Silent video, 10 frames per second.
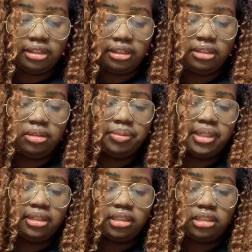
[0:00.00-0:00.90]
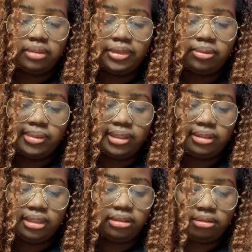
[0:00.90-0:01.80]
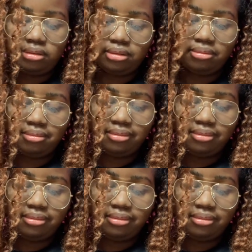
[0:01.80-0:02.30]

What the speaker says: little bit of shimmer, but it's